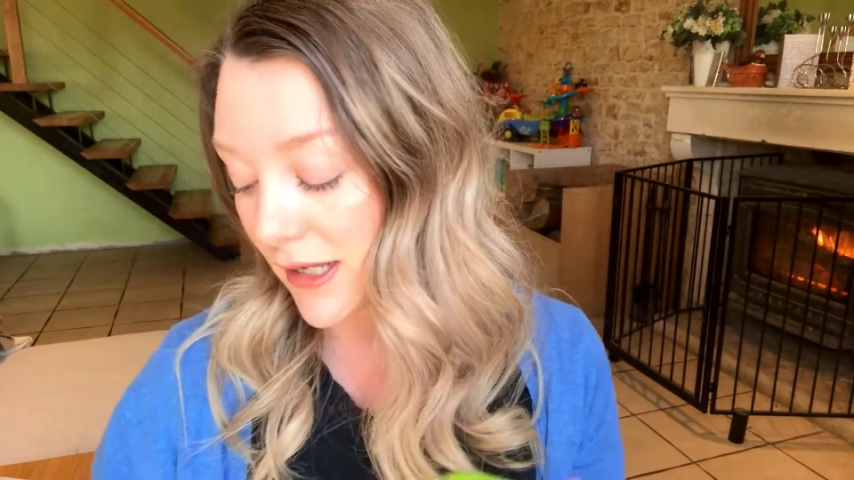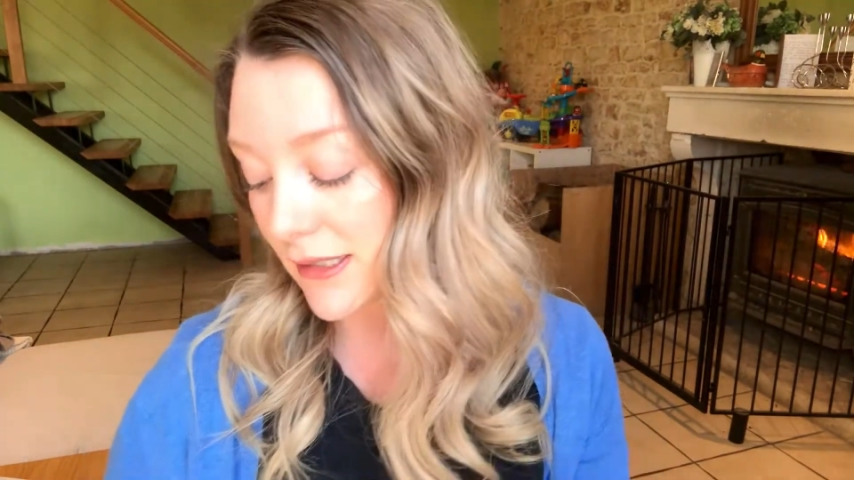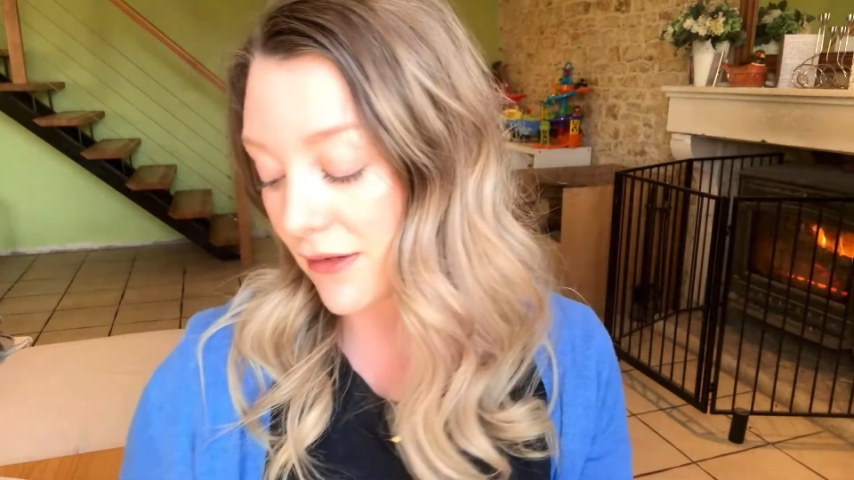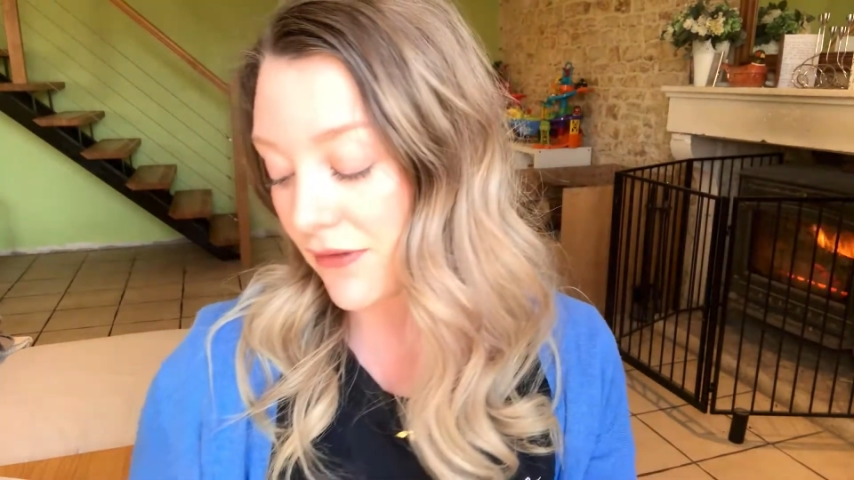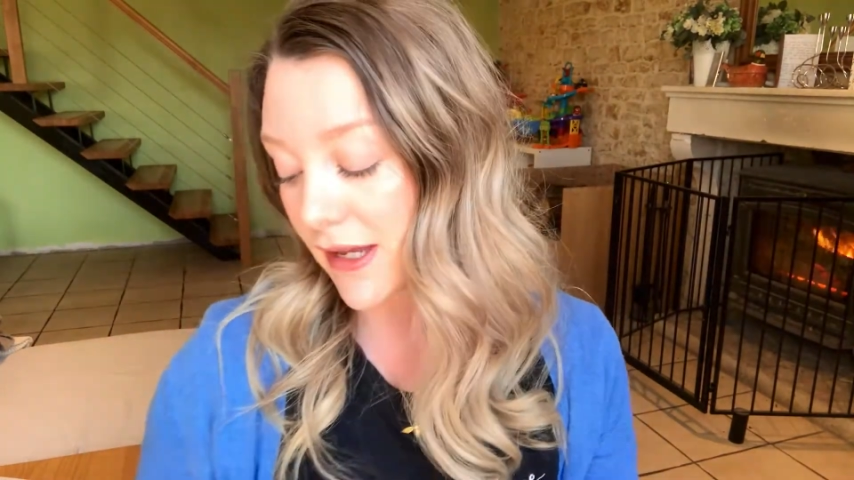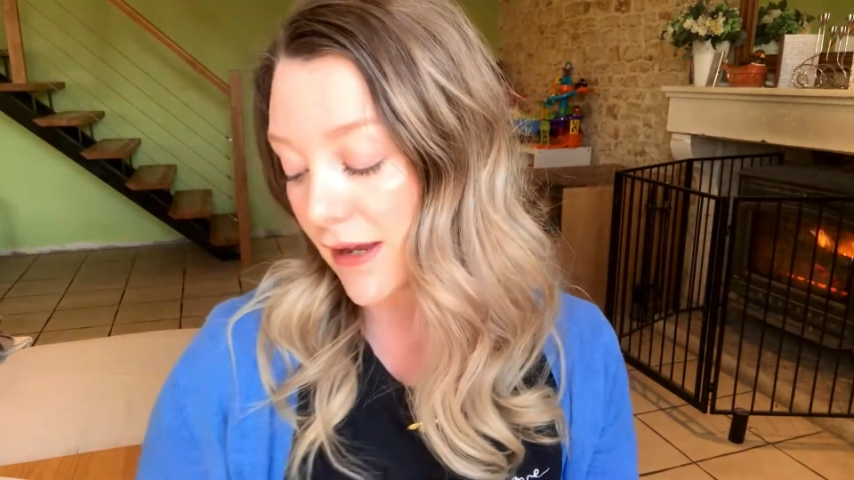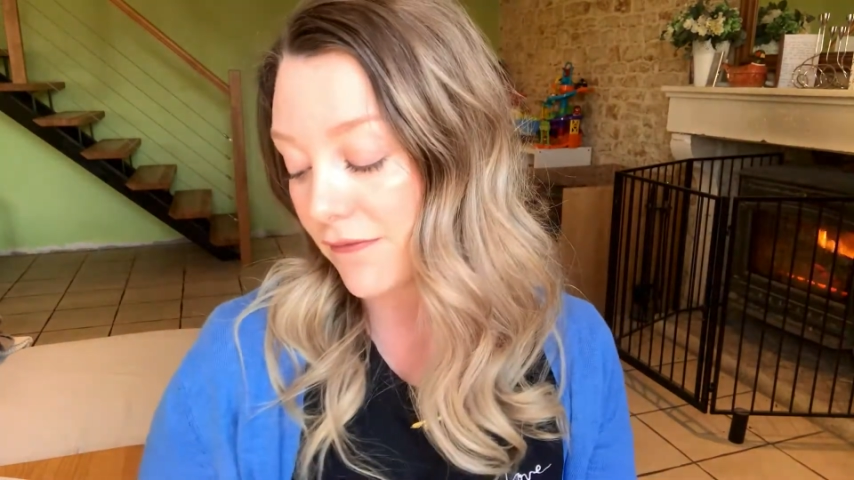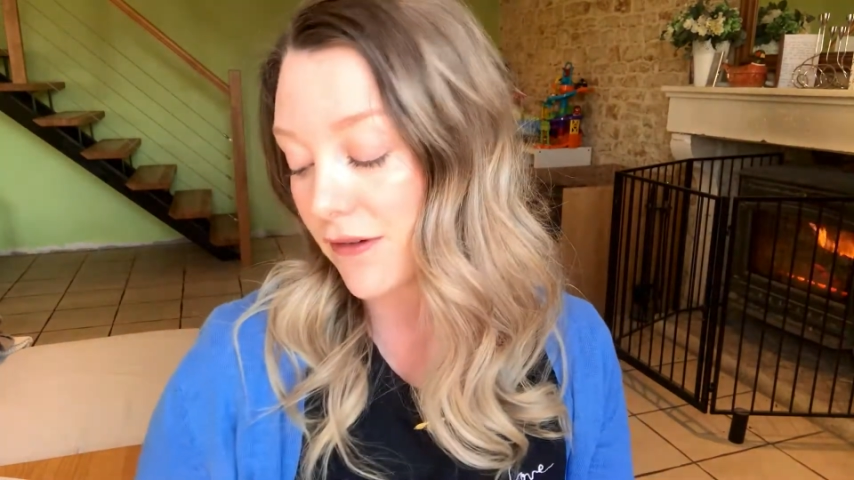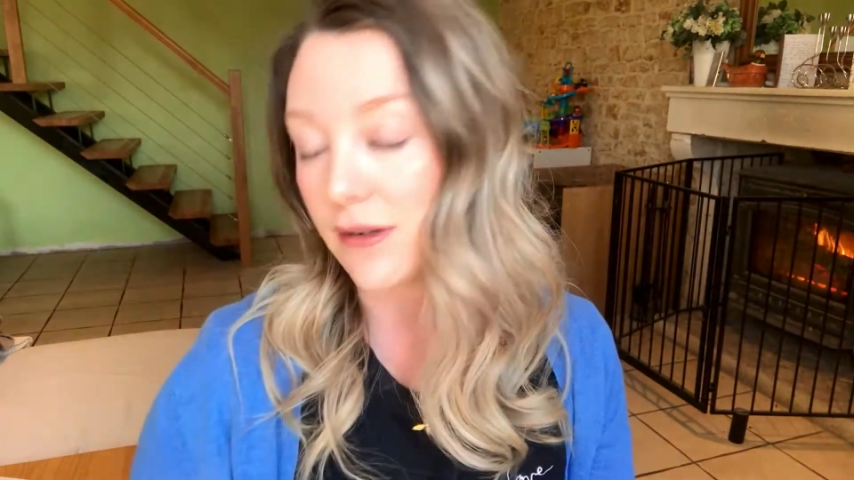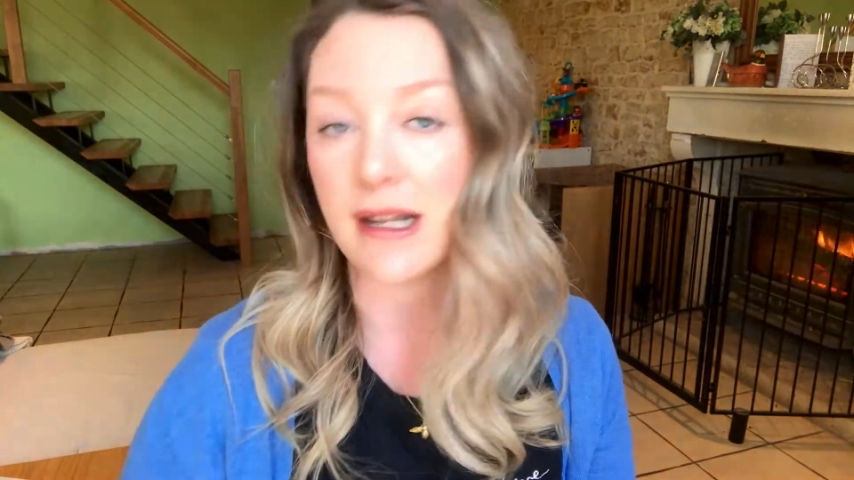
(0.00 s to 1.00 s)
So if you get a
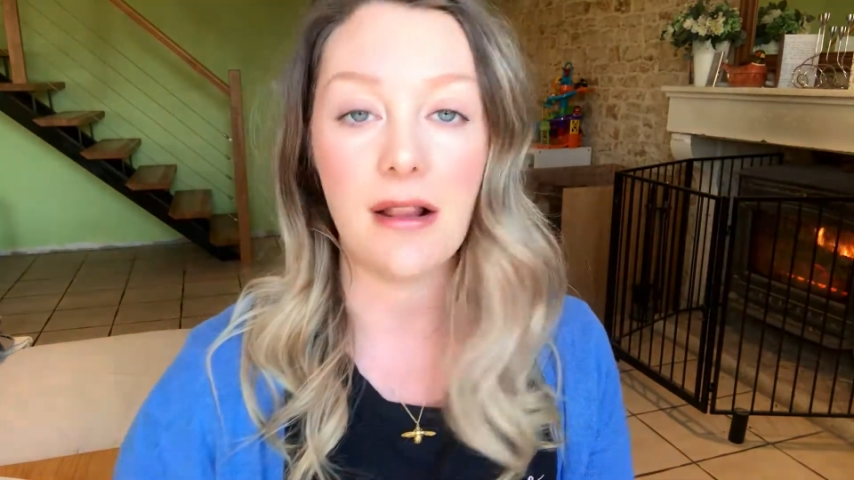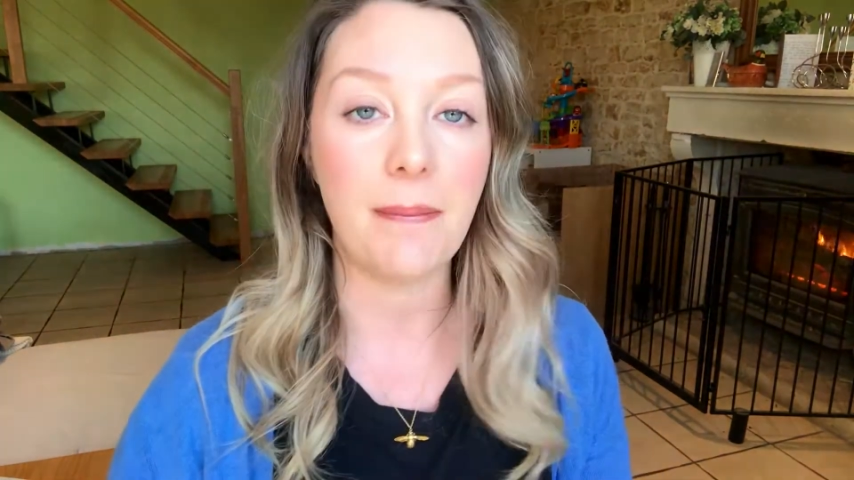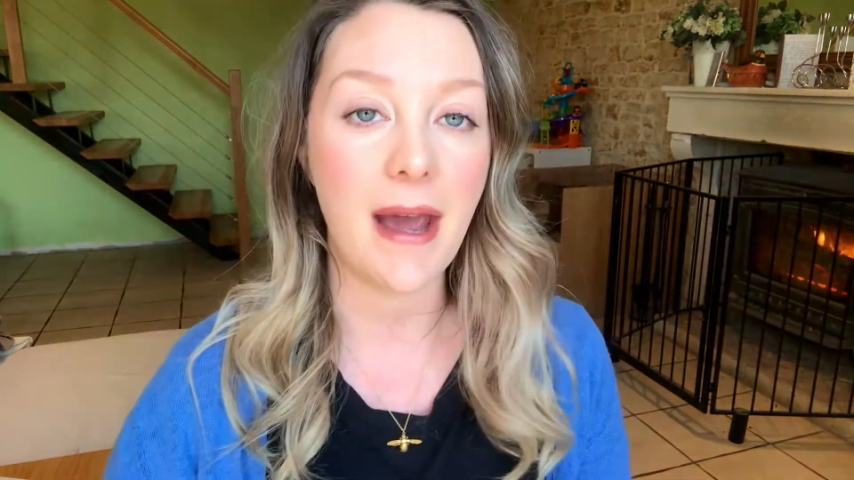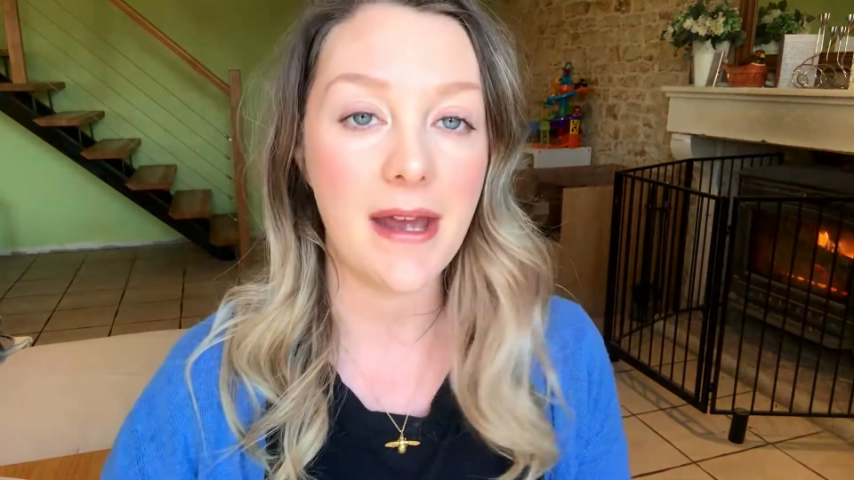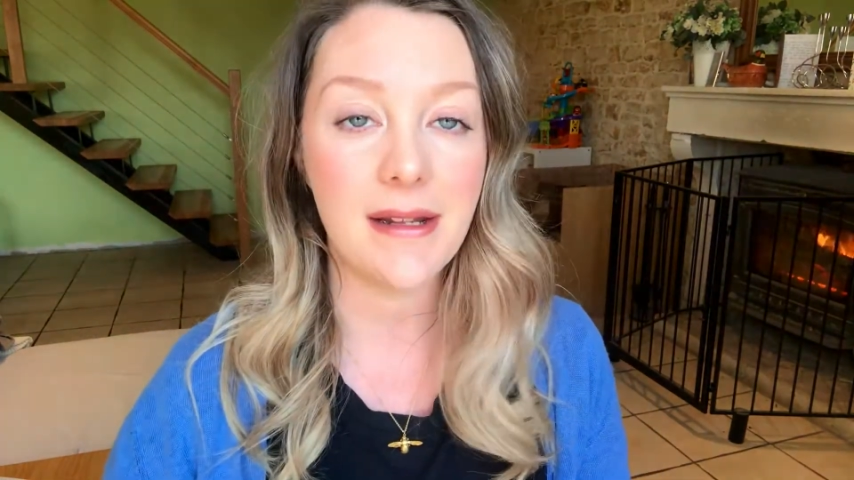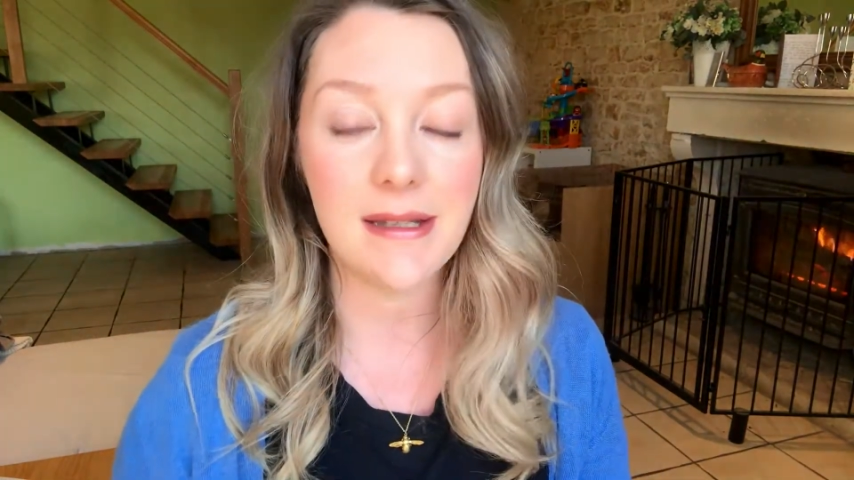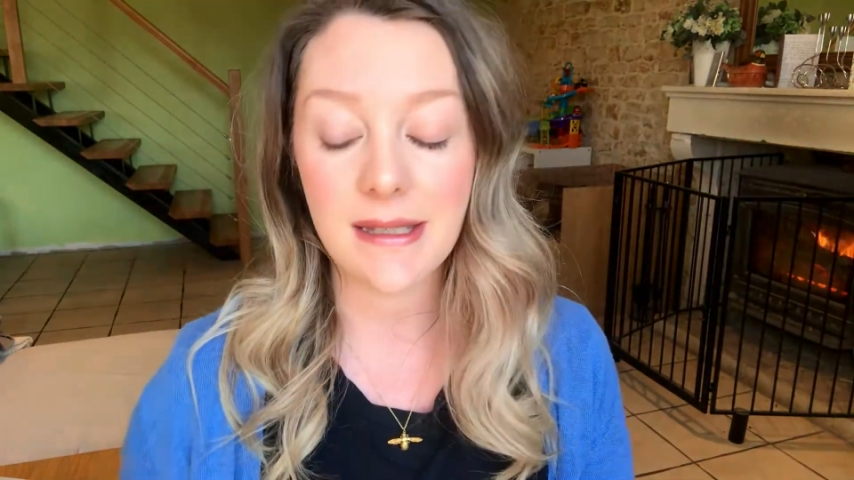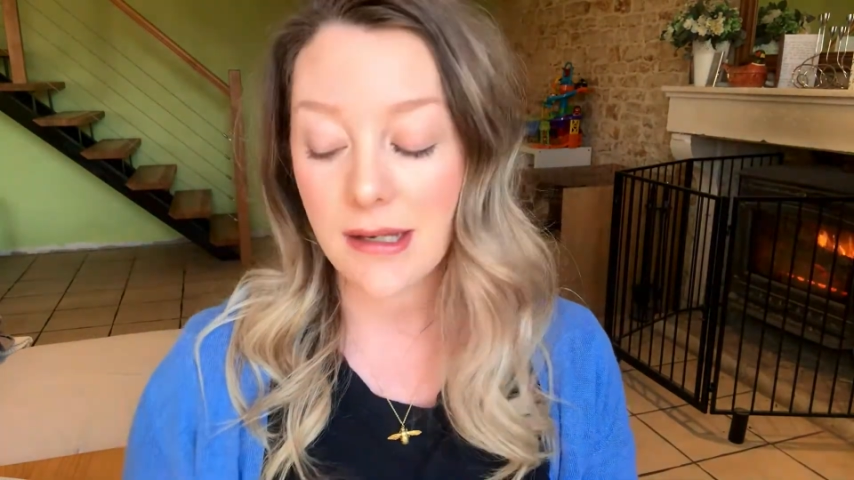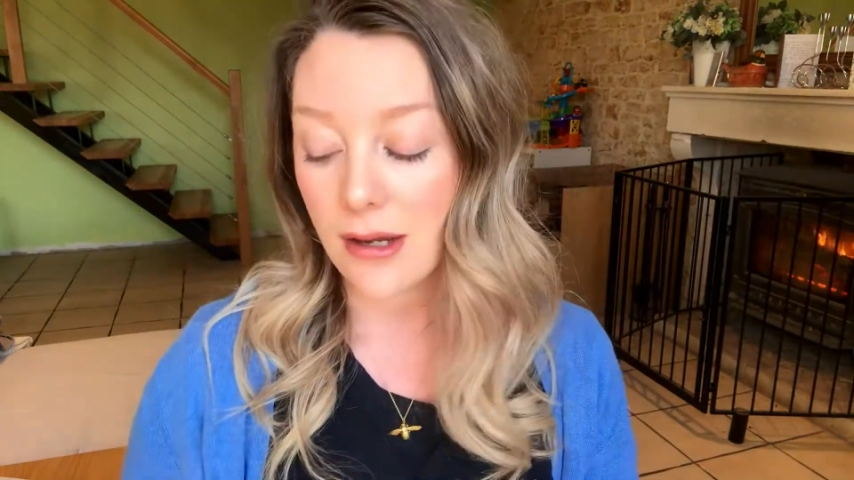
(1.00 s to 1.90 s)
few little pans,